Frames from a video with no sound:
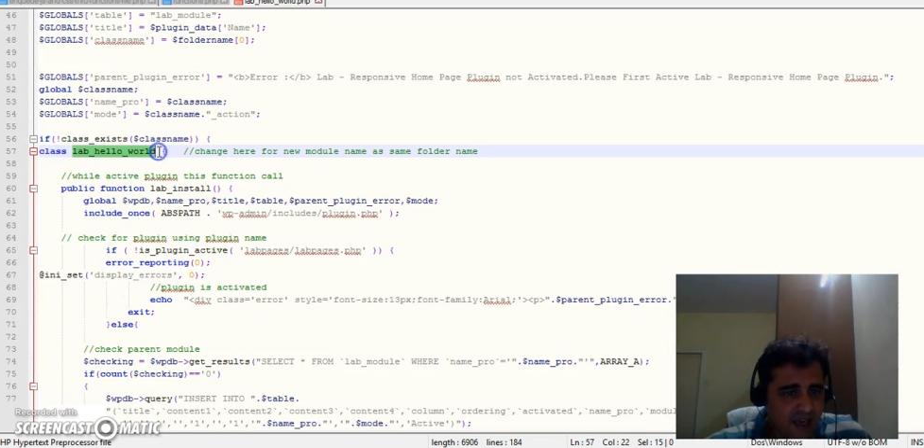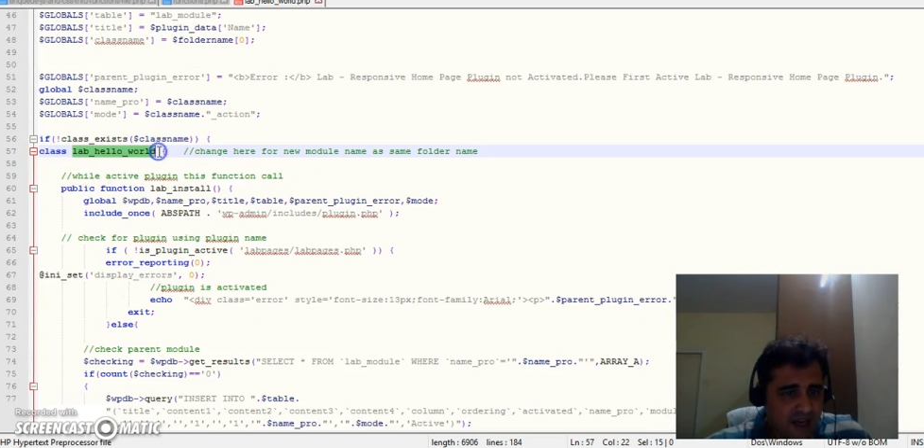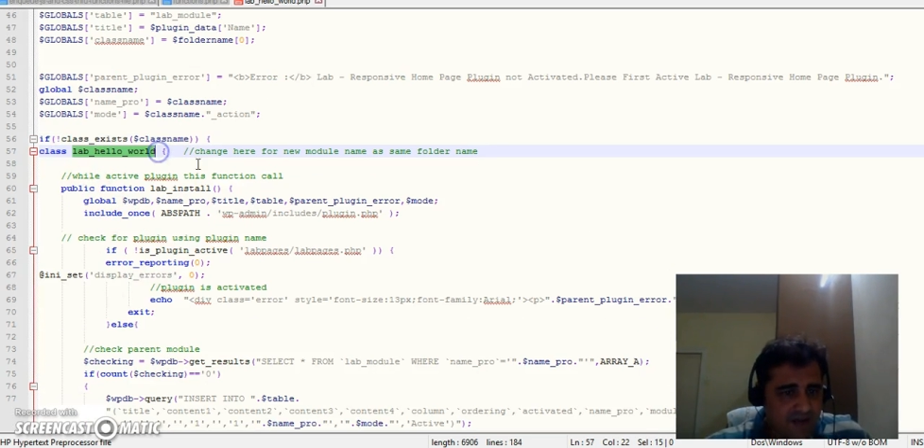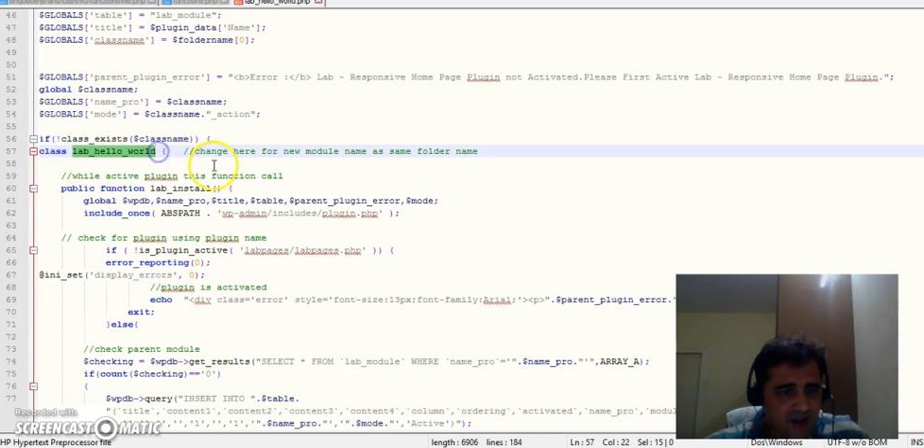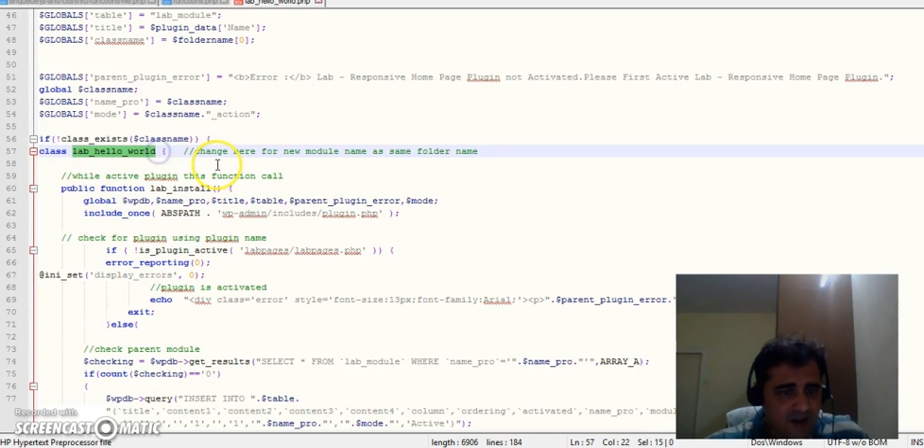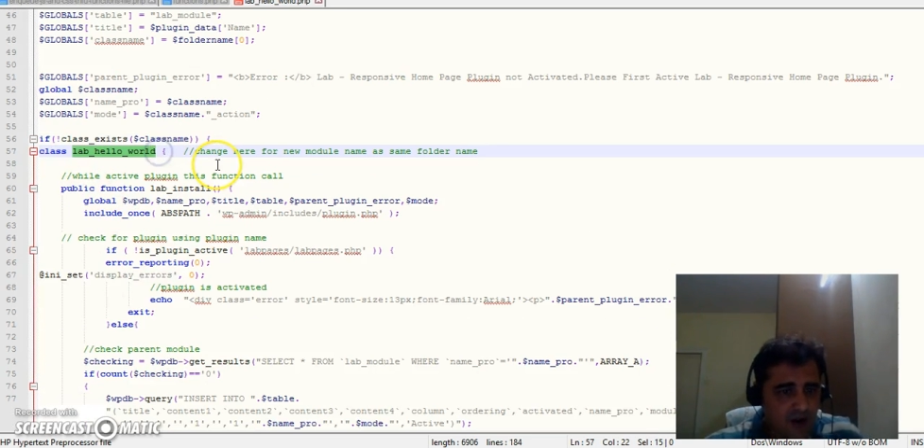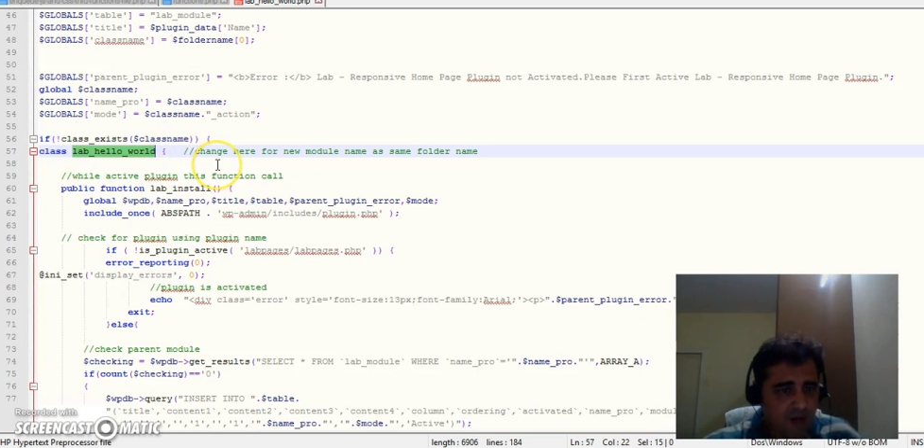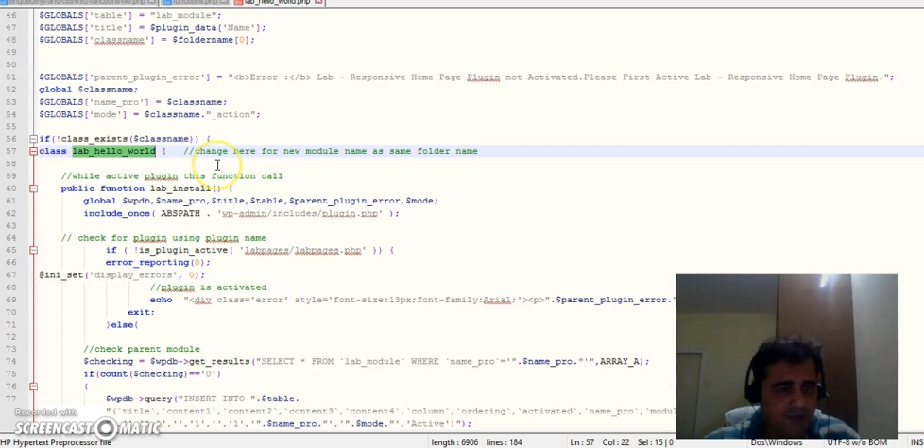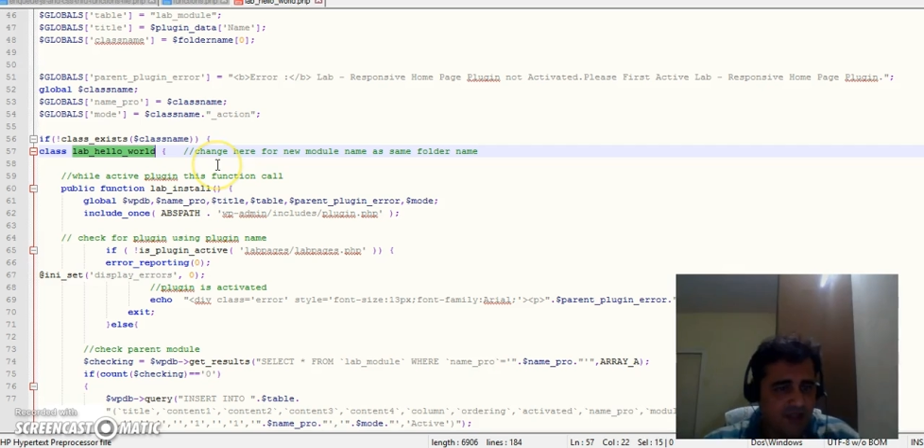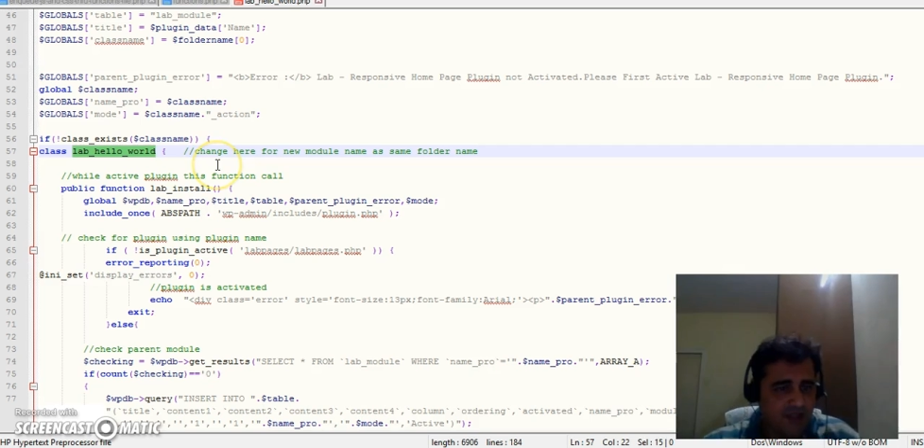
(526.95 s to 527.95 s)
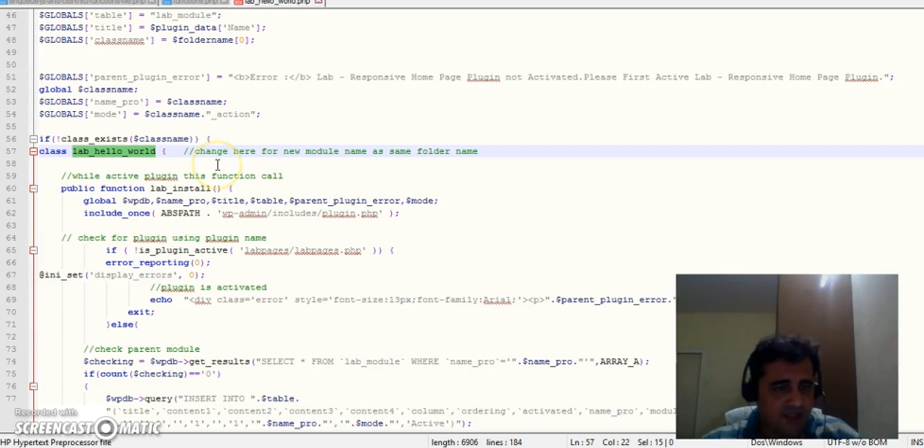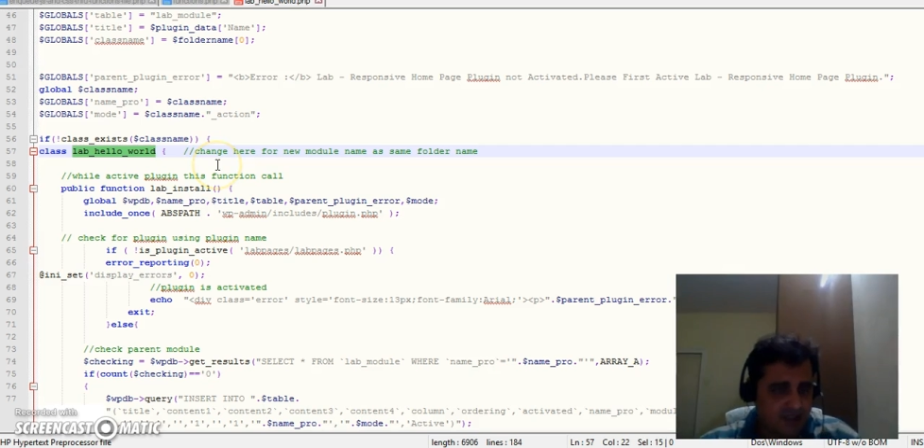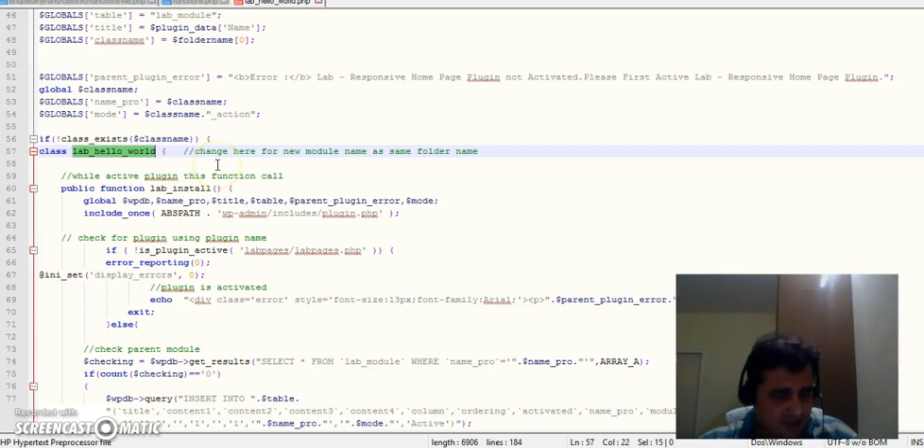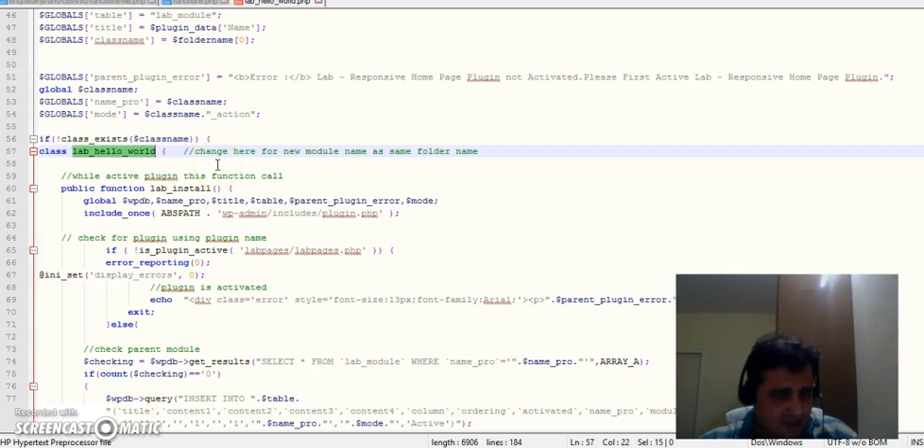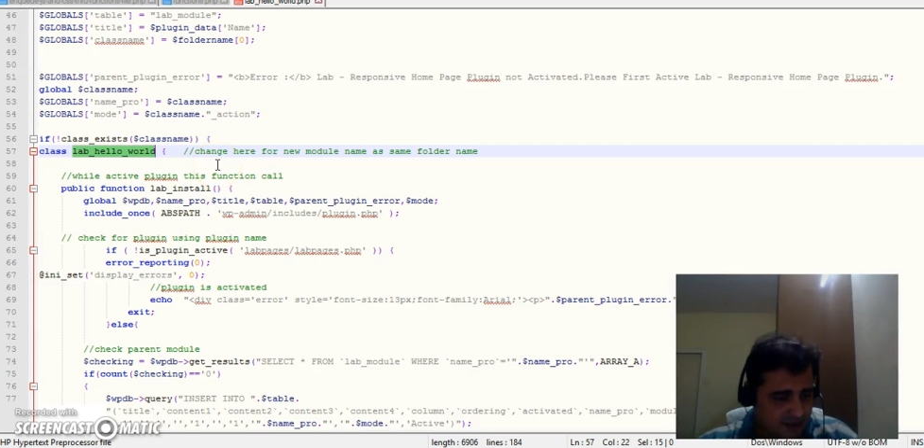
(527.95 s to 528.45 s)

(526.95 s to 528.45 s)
I will copy this